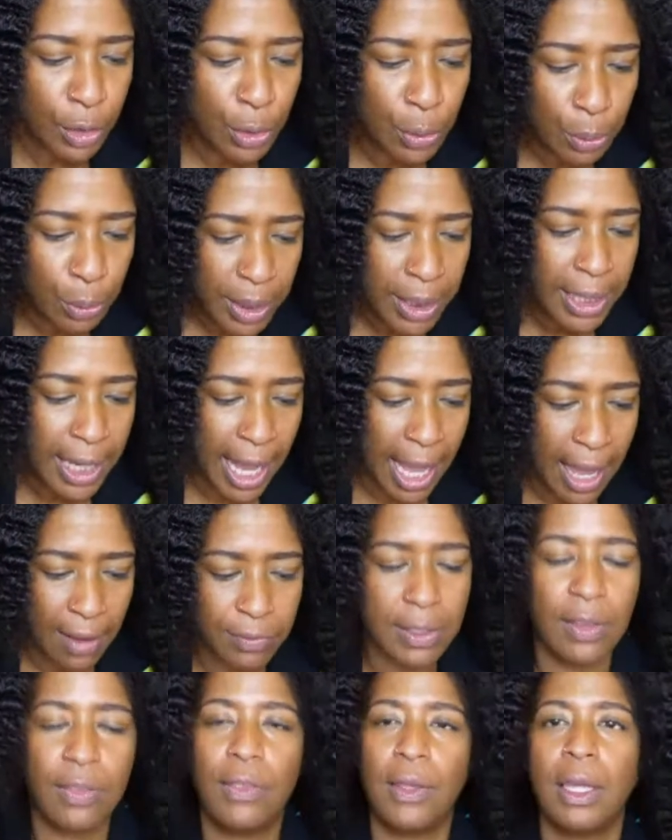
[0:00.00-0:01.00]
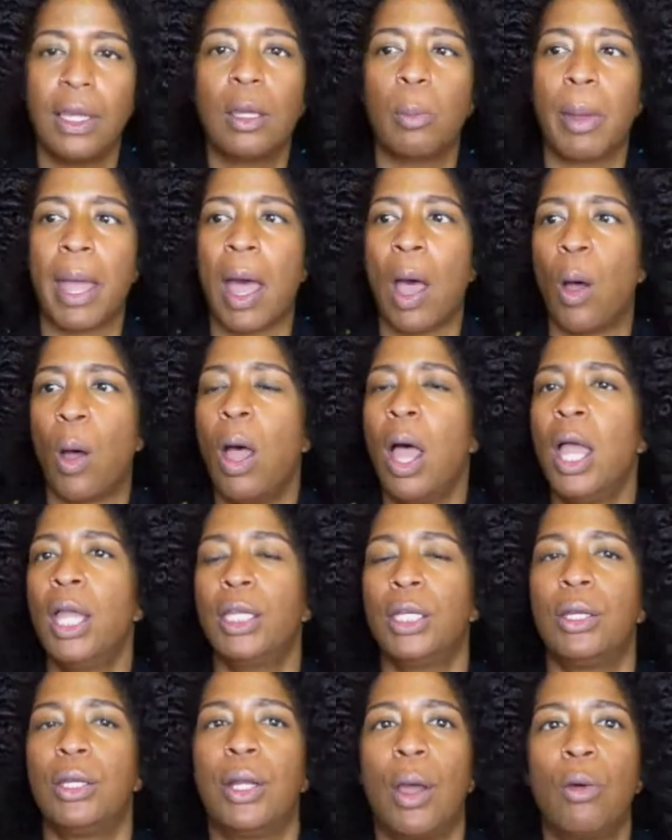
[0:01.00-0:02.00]
you really have to think about
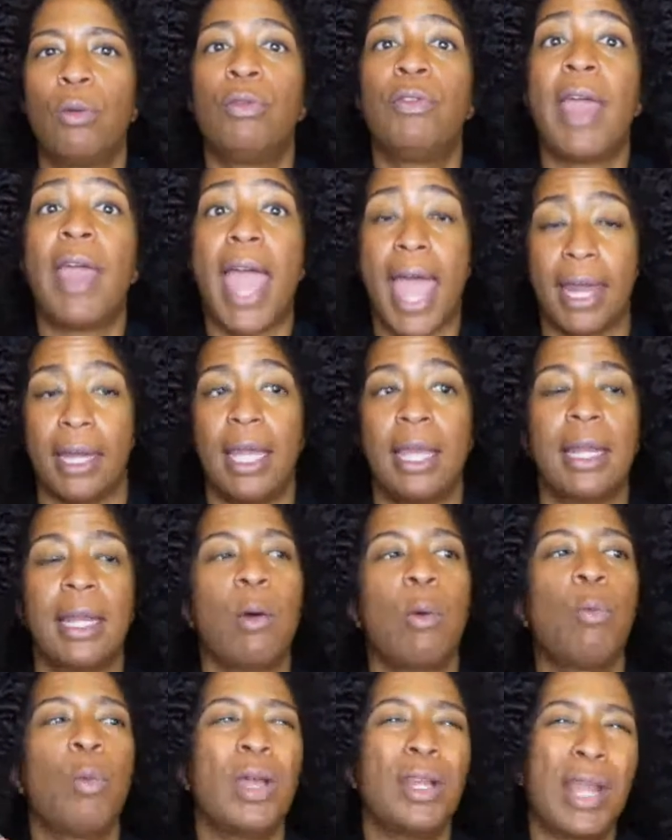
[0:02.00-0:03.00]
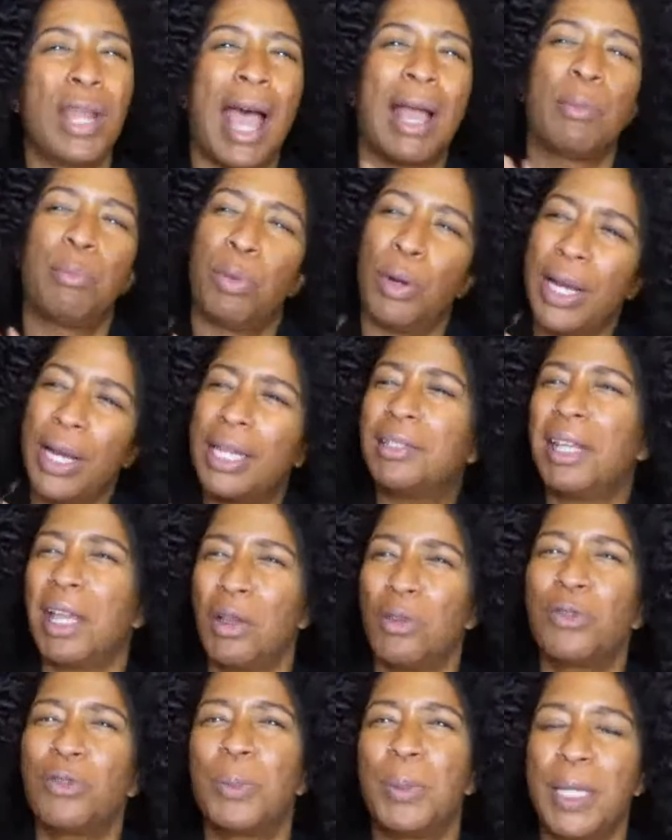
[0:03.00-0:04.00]
you know that and when i break it
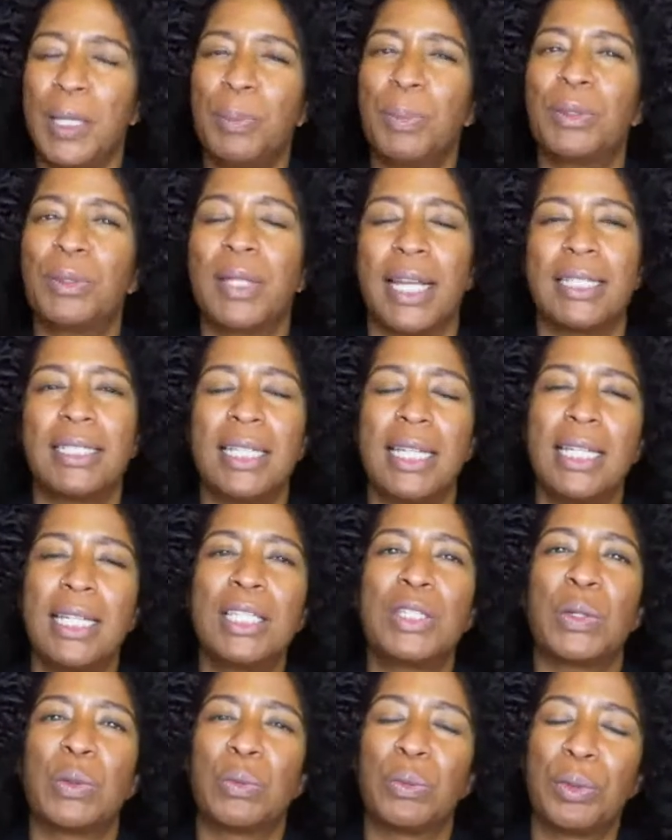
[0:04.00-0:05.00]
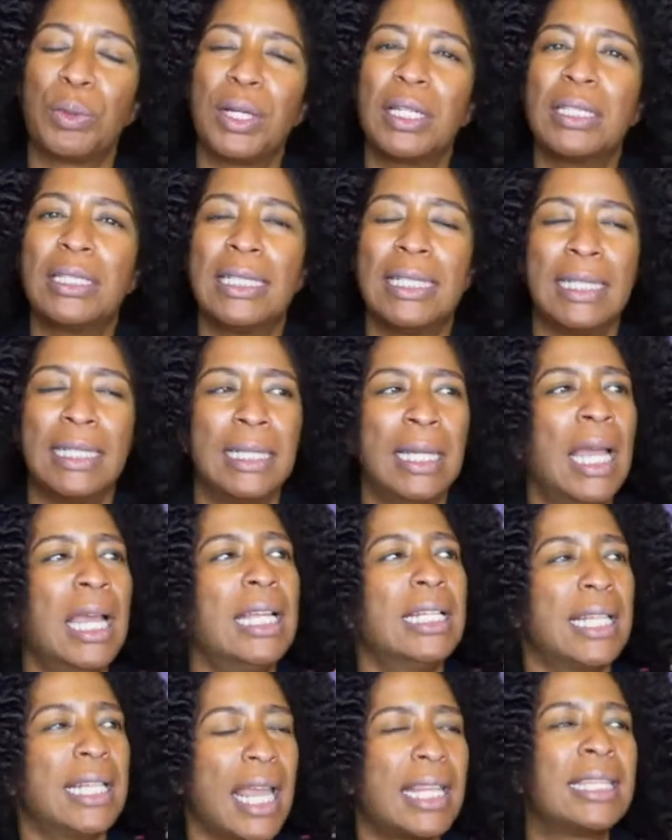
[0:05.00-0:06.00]
down for people they tend to really
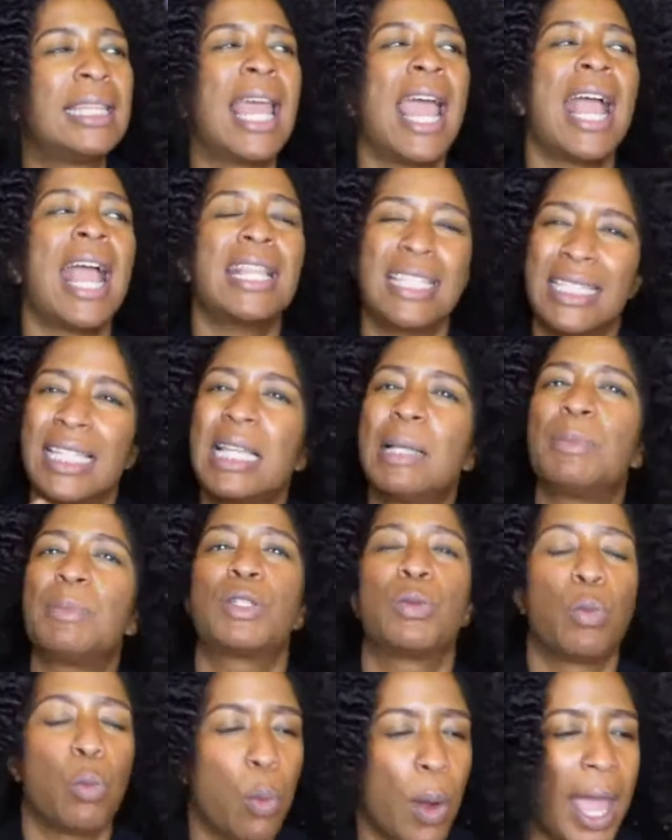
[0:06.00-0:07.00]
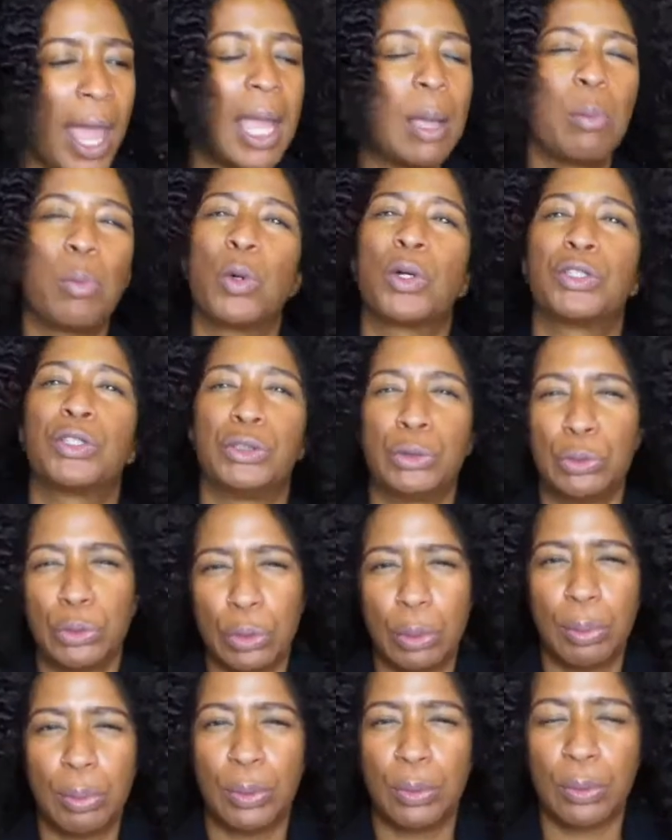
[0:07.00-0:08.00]
that seems way more
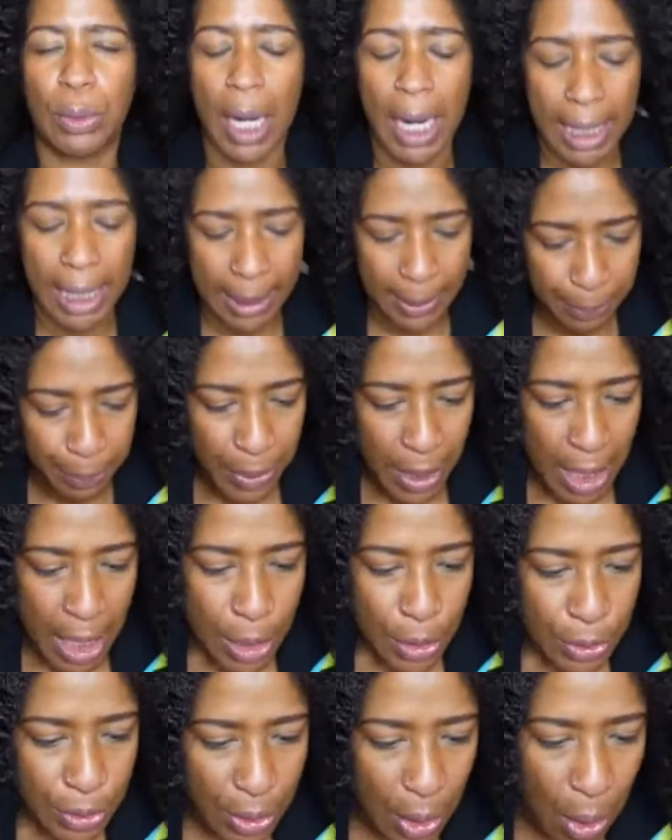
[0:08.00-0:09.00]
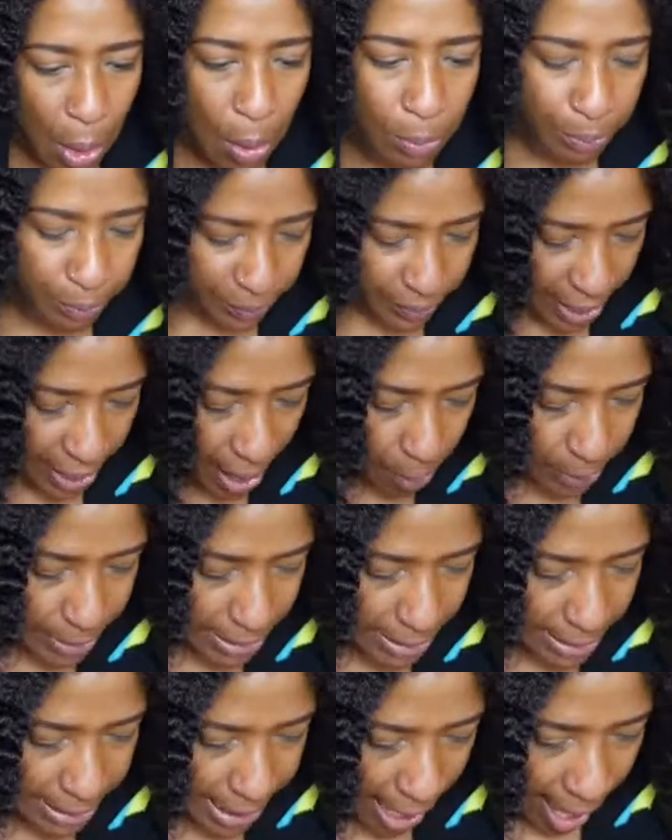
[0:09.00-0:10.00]
doable right so that
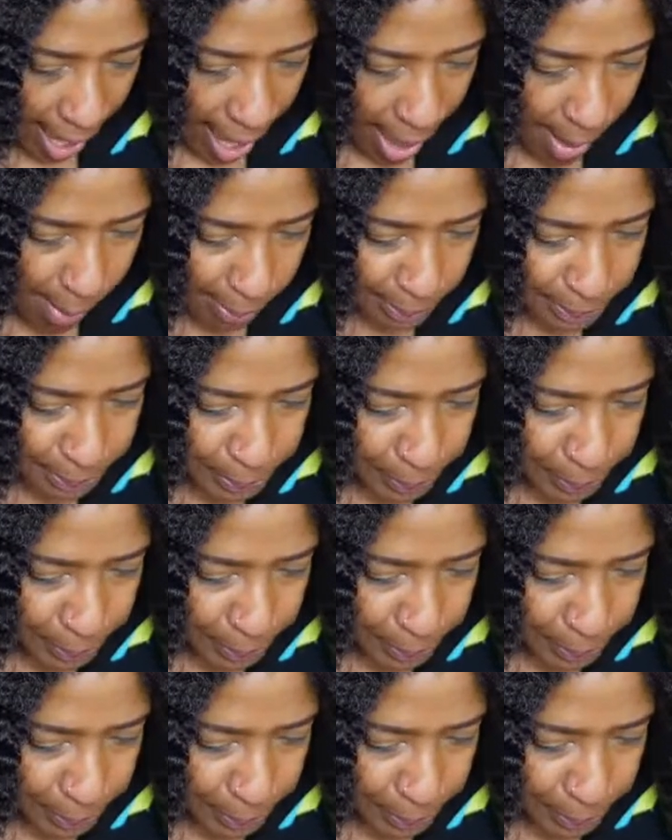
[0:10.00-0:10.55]
was that